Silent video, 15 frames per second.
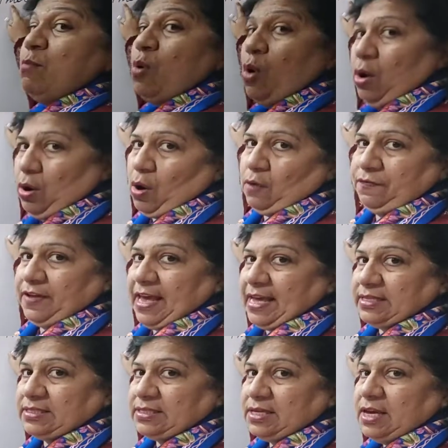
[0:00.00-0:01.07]
mole of
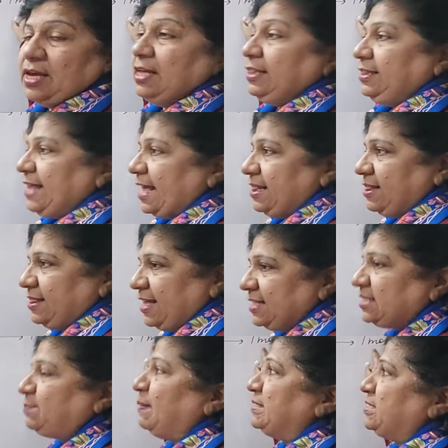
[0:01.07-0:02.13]
gas, then
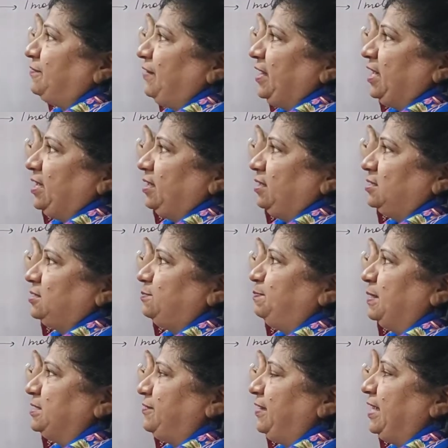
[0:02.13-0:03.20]
this
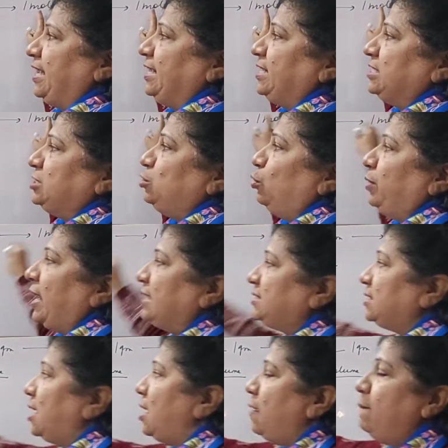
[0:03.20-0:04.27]
specific heat is known as
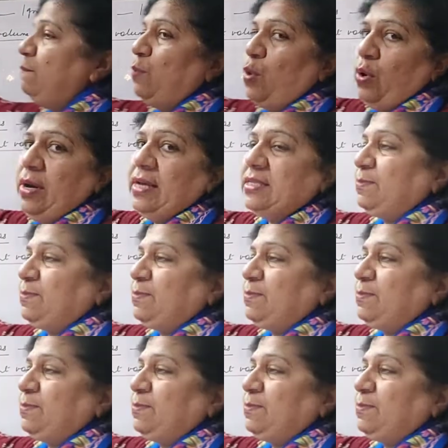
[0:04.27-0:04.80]
molar